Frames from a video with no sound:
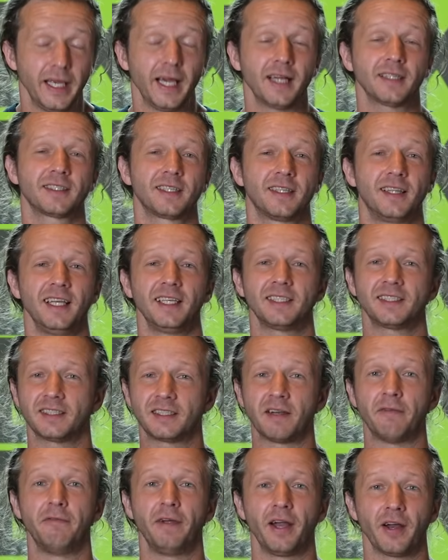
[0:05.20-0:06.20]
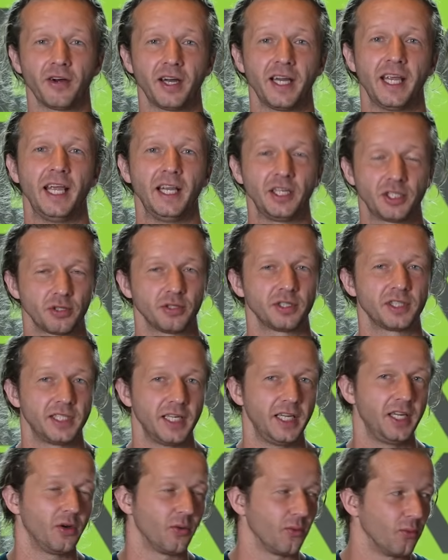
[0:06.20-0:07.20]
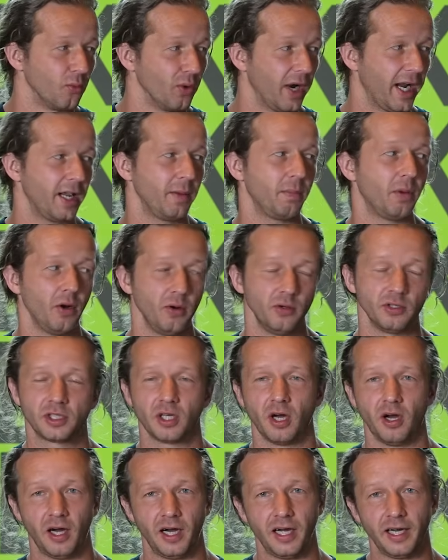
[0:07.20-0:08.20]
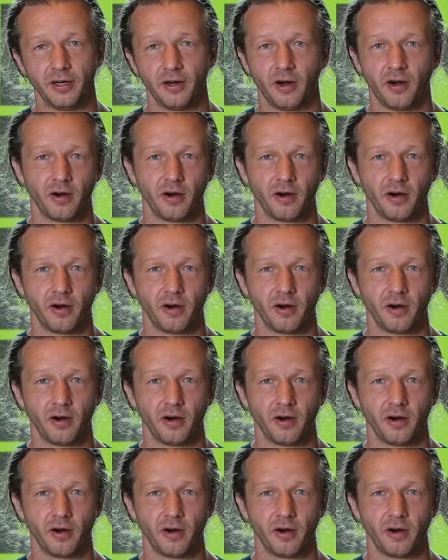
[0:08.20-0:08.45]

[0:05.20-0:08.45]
Yes, this is a very interesting Reddit post on